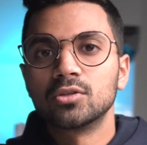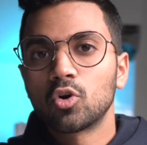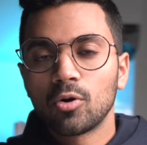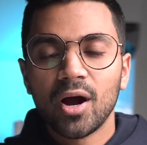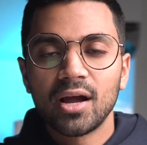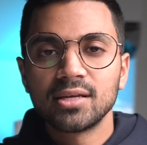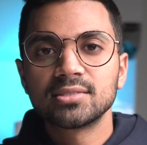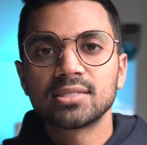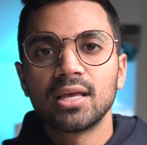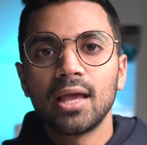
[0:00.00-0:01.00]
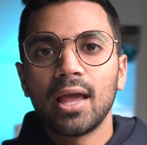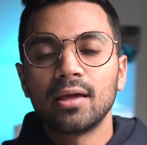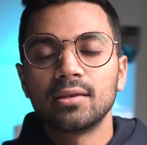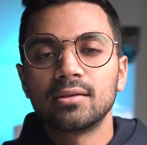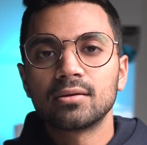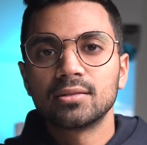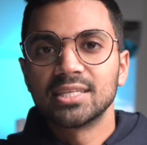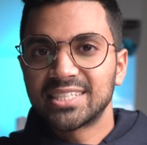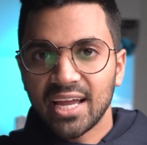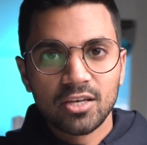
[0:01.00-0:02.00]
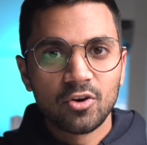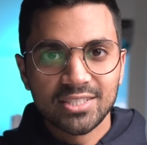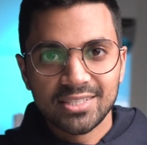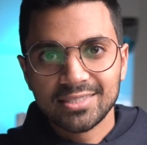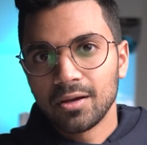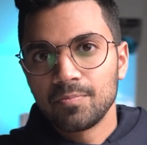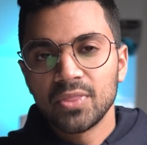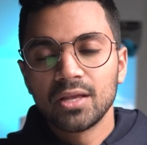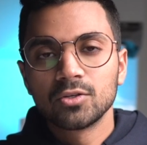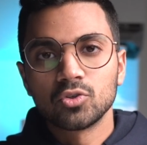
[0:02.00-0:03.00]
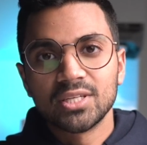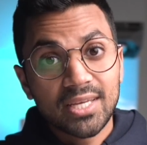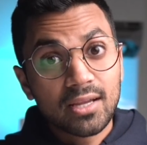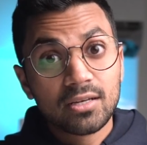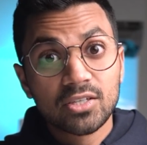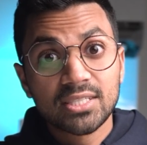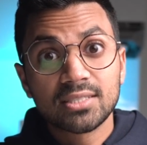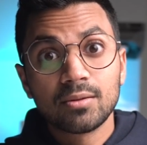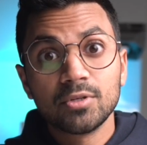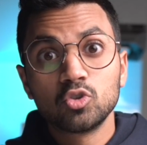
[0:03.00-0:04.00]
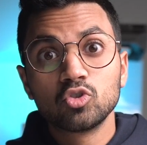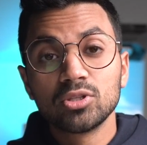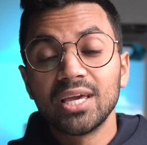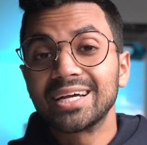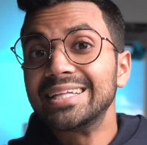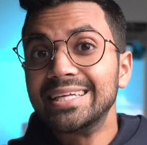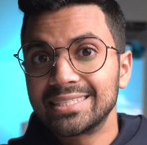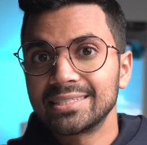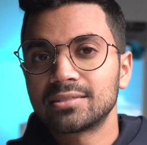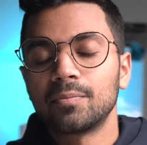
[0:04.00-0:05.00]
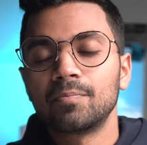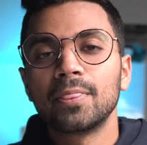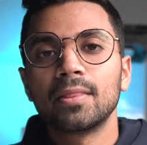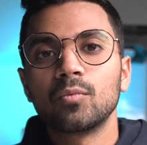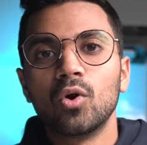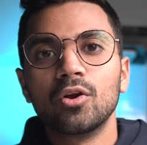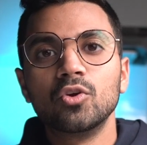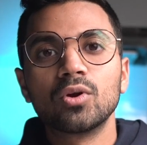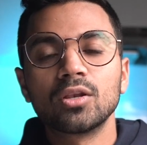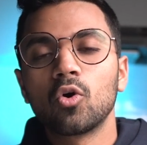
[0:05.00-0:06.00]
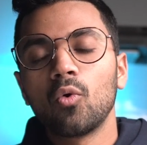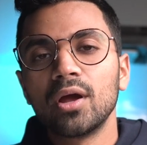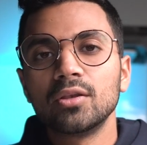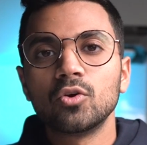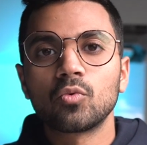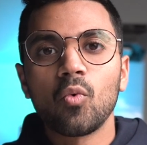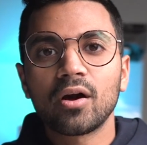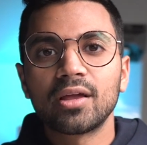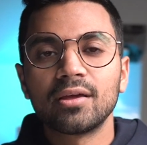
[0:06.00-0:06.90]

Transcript: the turbines, and the secondary system. So the secondary system is usually a clean system where you can go in, you can walk